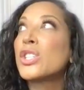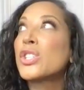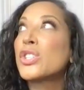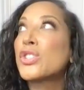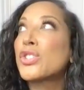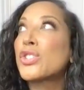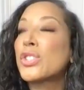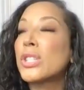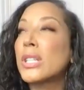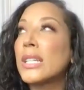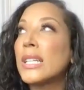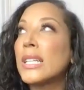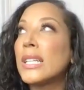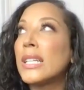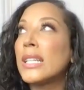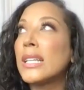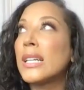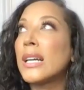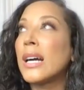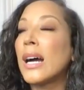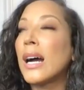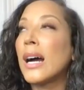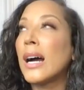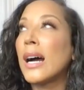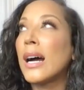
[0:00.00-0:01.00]
she
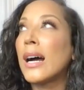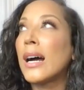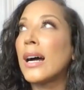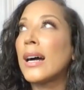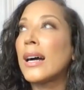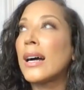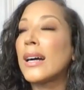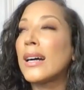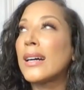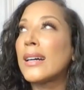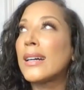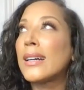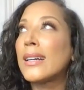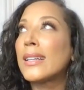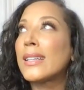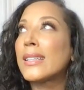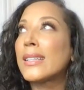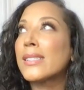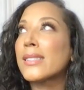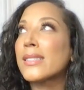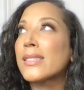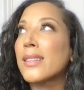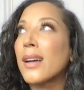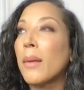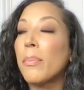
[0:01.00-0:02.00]
uh,
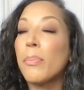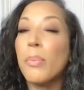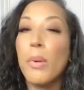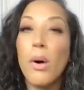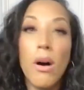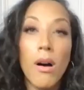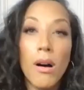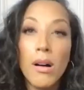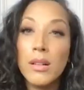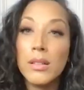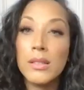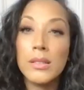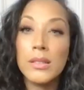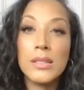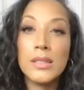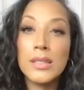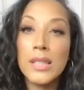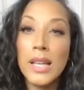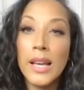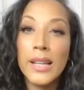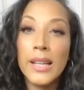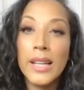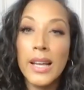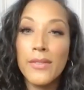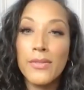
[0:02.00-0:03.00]
is appalled
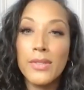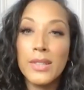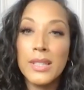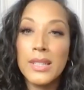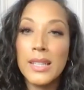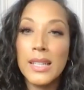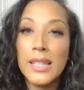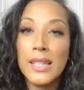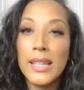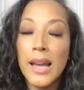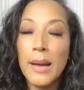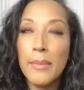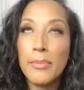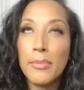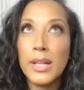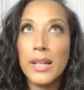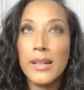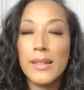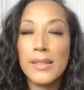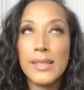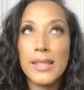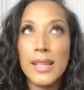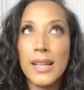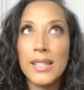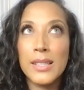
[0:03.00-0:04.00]
at everything Gabrielle
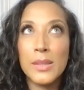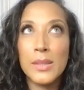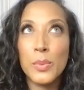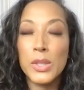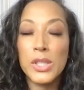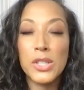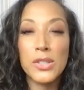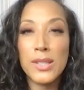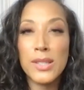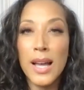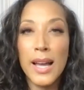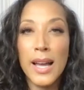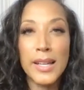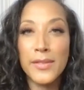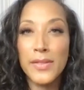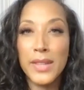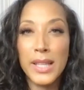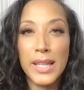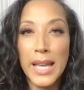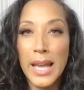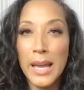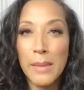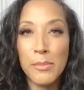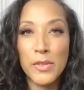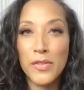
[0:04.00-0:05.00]
says, which is kind of the
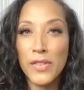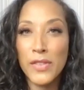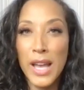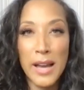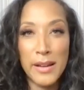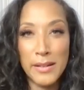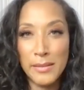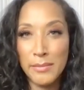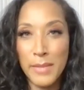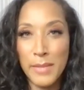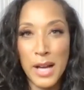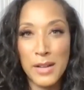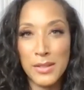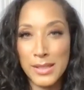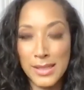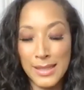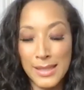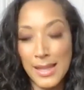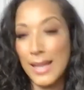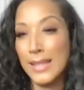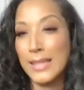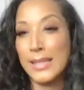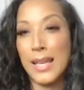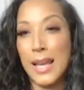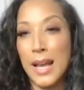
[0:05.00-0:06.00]
game of cat and mouse in
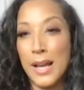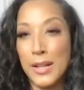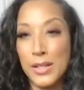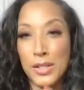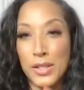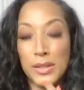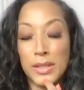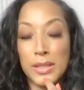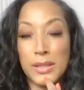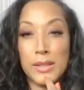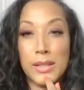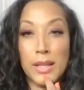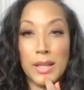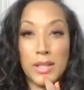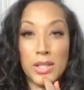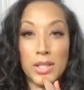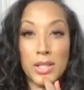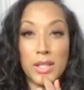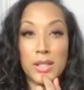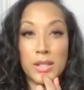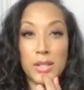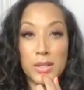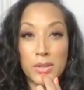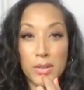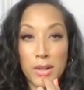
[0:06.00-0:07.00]
that sketch. It's just like
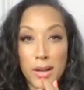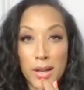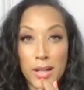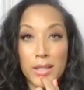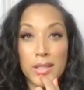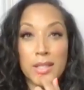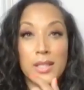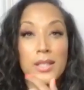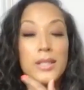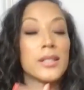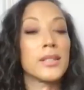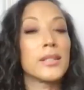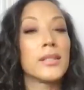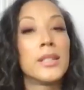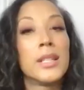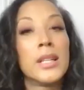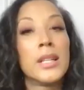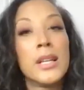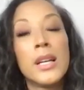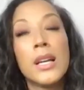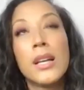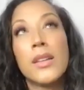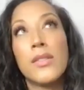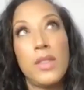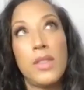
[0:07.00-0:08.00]
she's trying to.
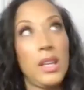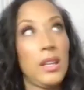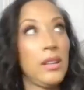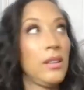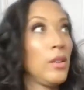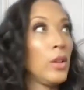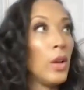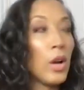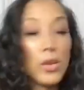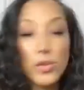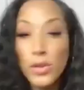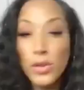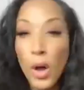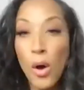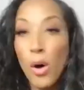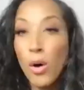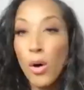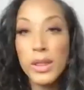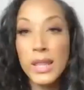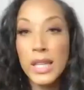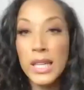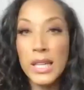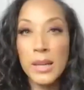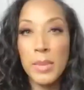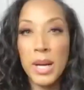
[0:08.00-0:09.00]
The whole
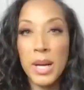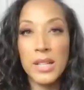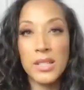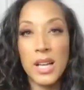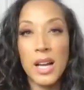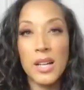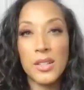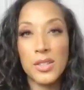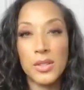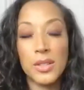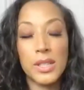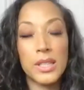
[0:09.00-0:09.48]
thing about Dr.